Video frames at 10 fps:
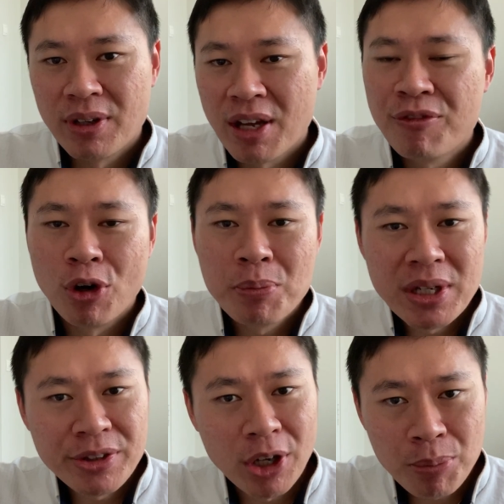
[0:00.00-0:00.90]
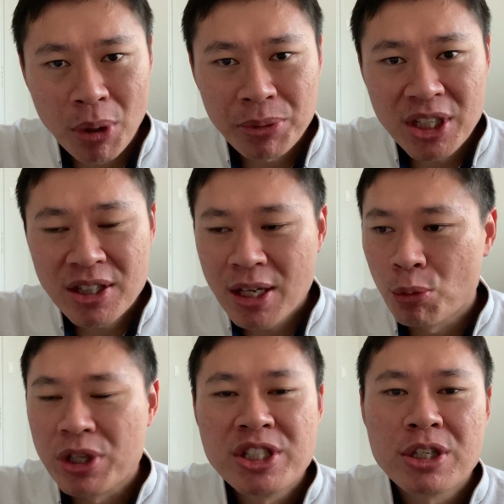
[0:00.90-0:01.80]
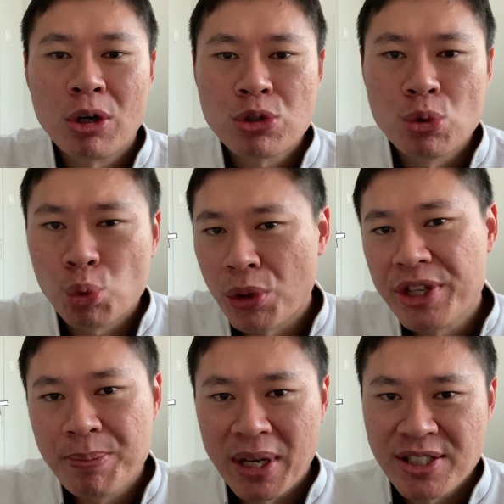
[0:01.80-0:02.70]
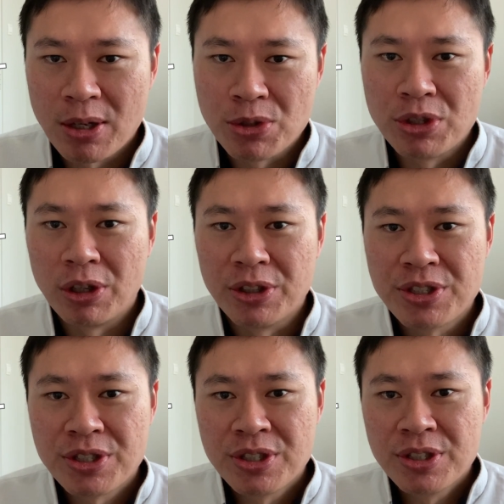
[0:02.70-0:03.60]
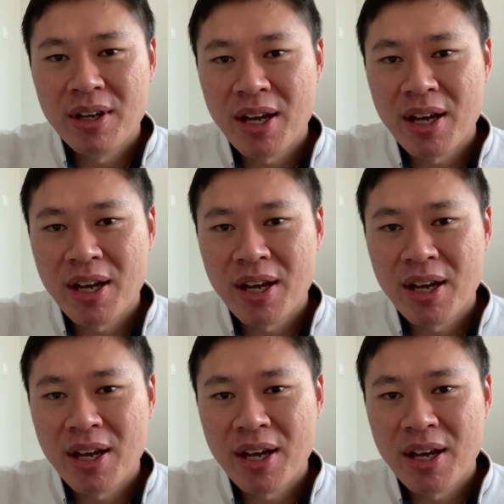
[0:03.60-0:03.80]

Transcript: And for $1 million property, that will easily cost you $20,000+.